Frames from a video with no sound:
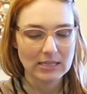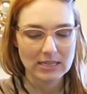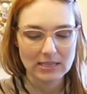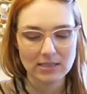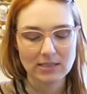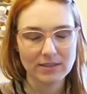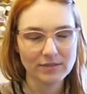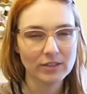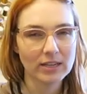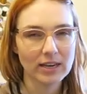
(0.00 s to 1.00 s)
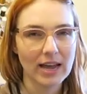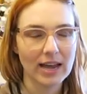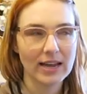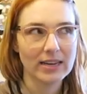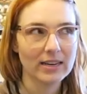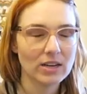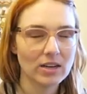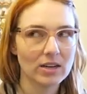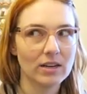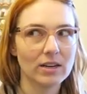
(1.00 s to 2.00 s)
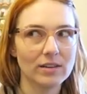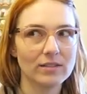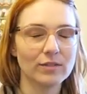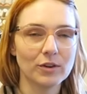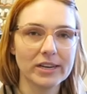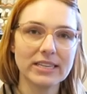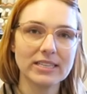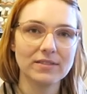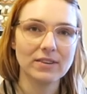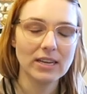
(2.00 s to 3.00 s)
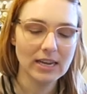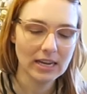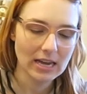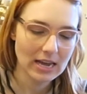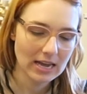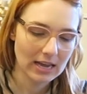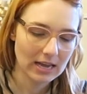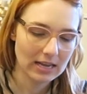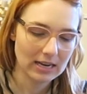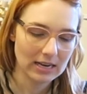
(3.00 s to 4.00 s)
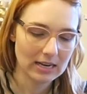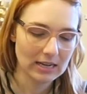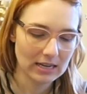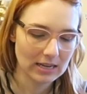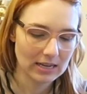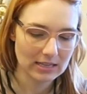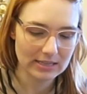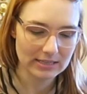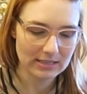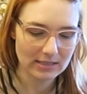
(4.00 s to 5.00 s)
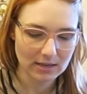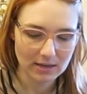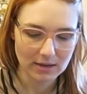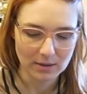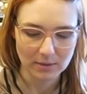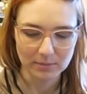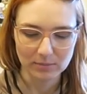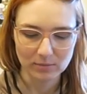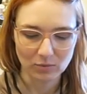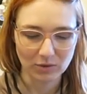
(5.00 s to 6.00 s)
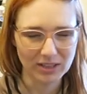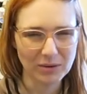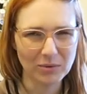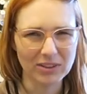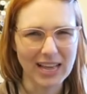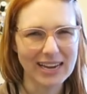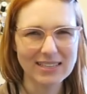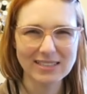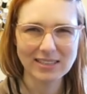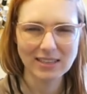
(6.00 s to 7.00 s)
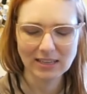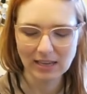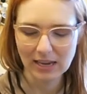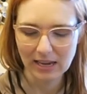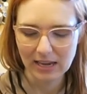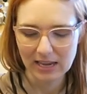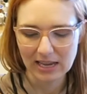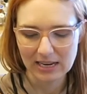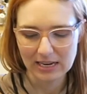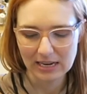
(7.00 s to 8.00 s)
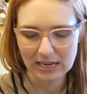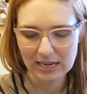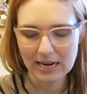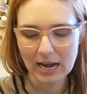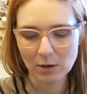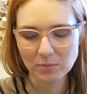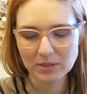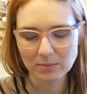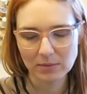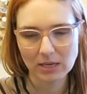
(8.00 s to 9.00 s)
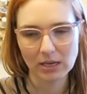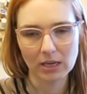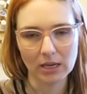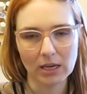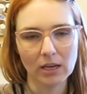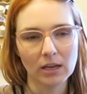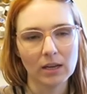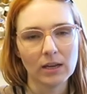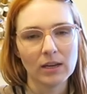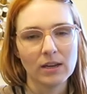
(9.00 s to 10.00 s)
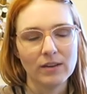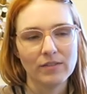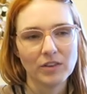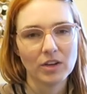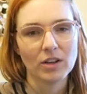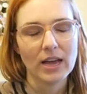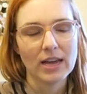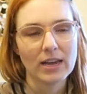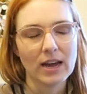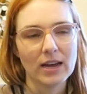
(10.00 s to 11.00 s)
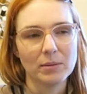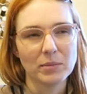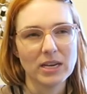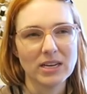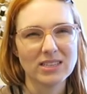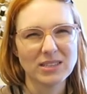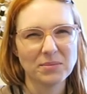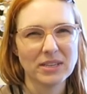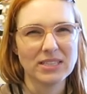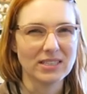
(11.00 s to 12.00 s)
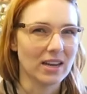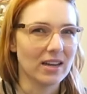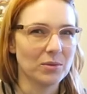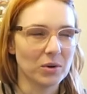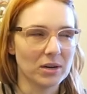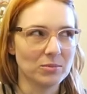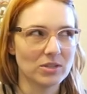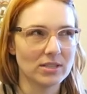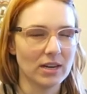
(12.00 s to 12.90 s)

is a different kind of creativity, and it's um, really relaxing, and it helps me feel like I'm getting something done when I'm just